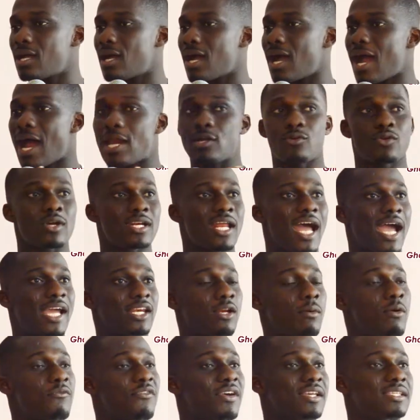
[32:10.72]
Android, I
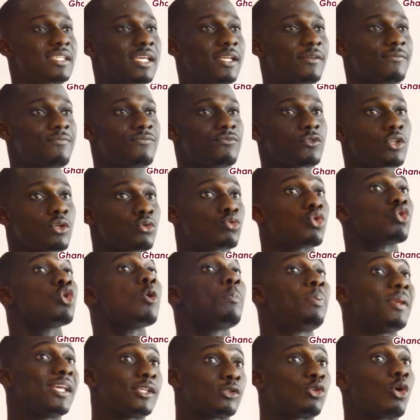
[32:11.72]
don't know. Google
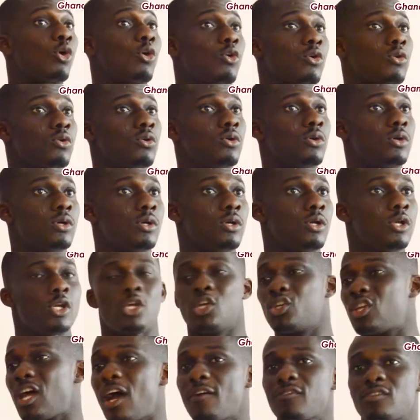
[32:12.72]
Play Store.
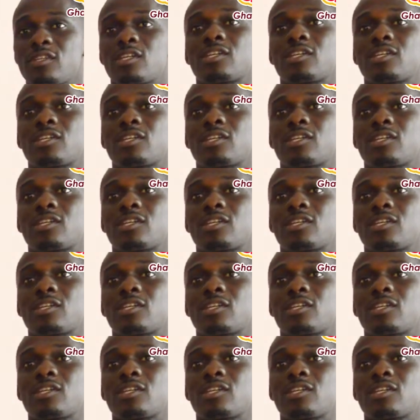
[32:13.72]
You don't have